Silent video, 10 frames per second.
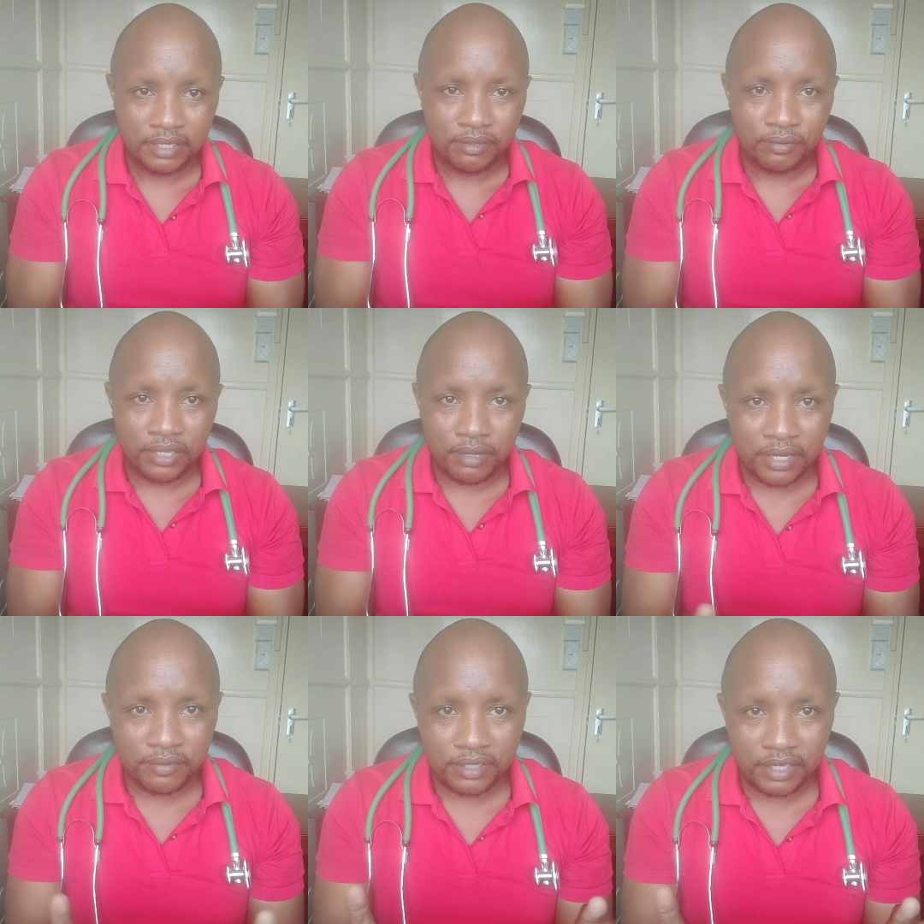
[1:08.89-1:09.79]
whereby
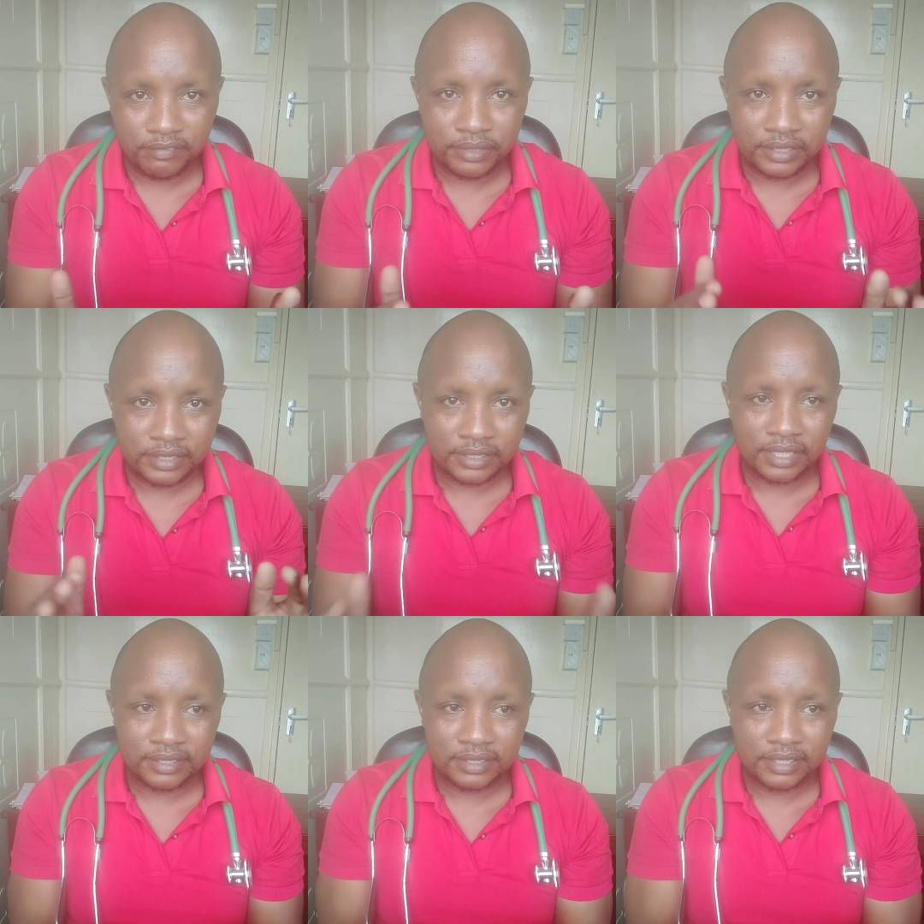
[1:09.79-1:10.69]
we have been
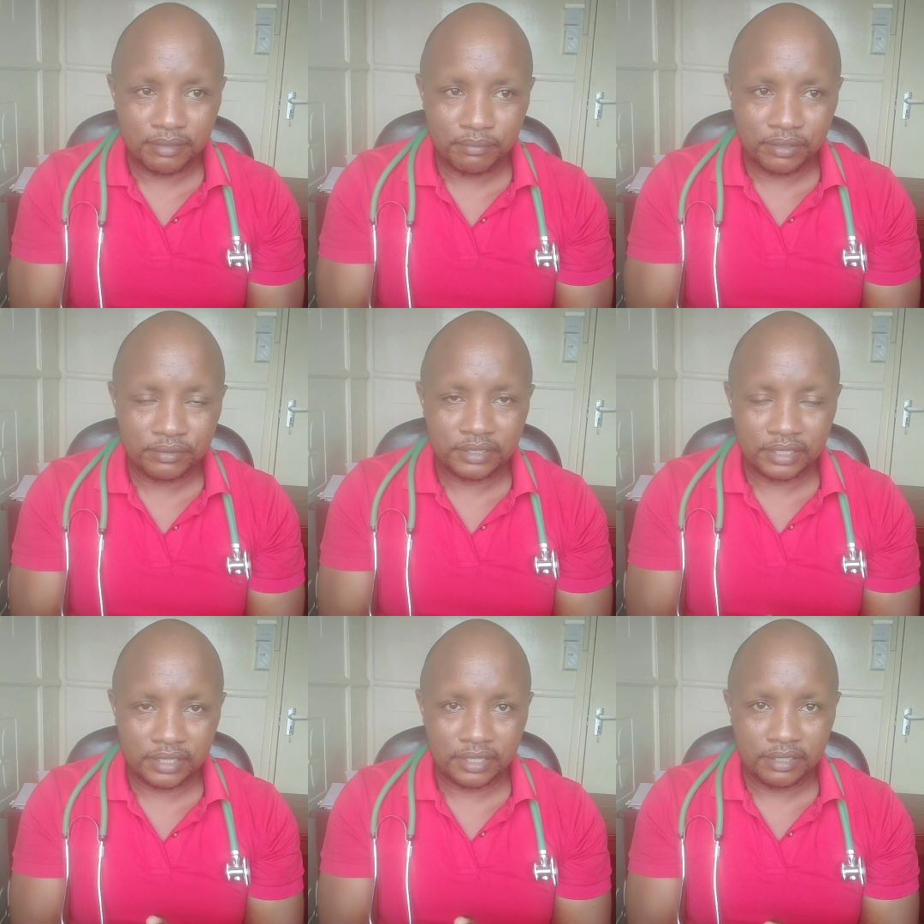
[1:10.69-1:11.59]
discussing about
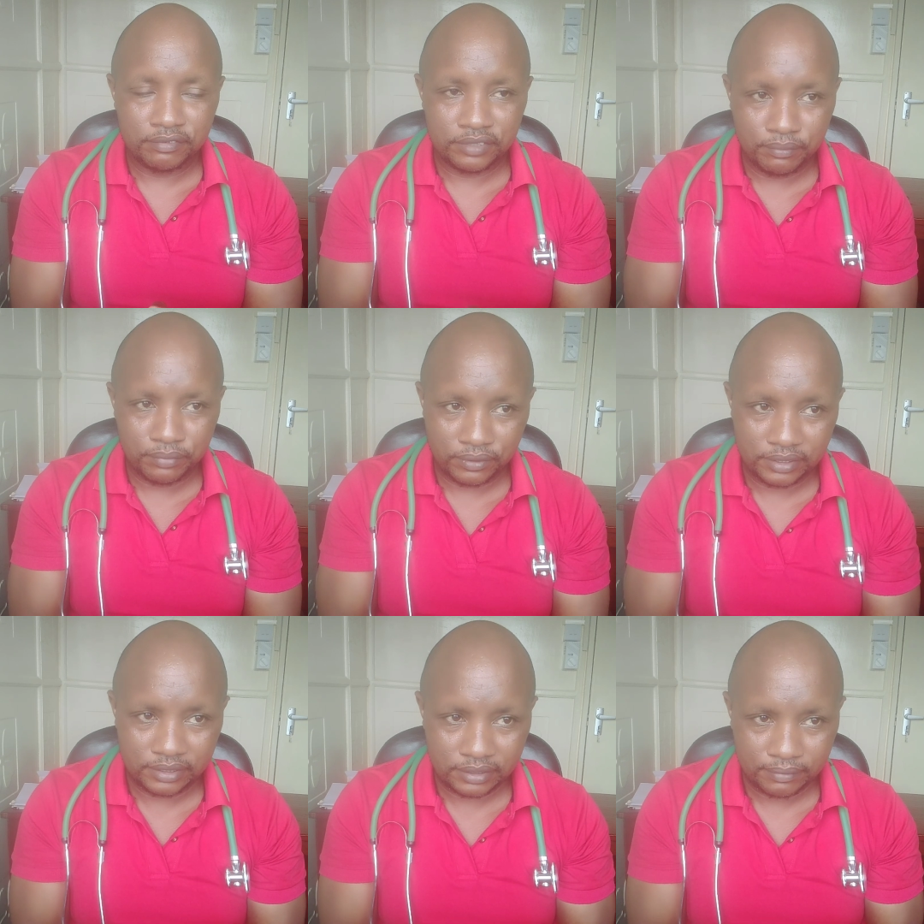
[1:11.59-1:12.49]
fibroids.